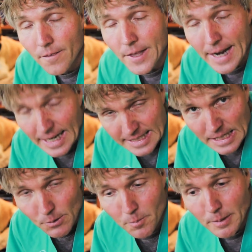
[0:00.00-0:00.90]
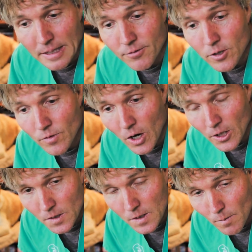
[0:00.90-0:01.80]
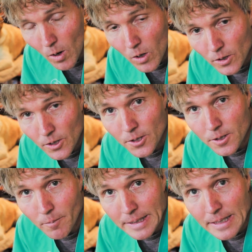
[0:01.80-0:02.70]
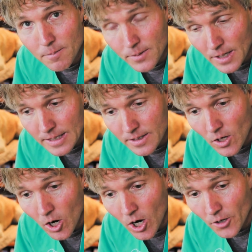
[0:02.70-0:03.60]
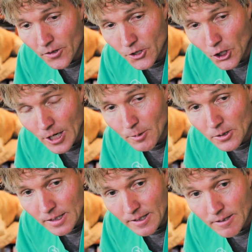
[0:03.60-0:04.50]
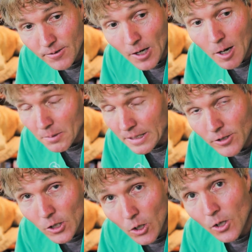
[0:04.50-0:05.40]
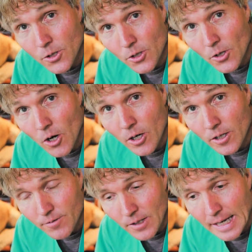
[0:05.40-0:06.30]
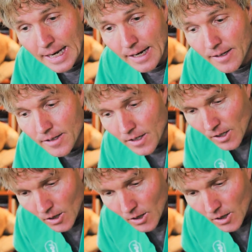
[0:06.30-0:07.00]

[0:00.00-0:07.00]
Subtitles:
The next thing would be if you've got a smaller to medium-sized dog that you're able to lift up, even a larger dog if you can.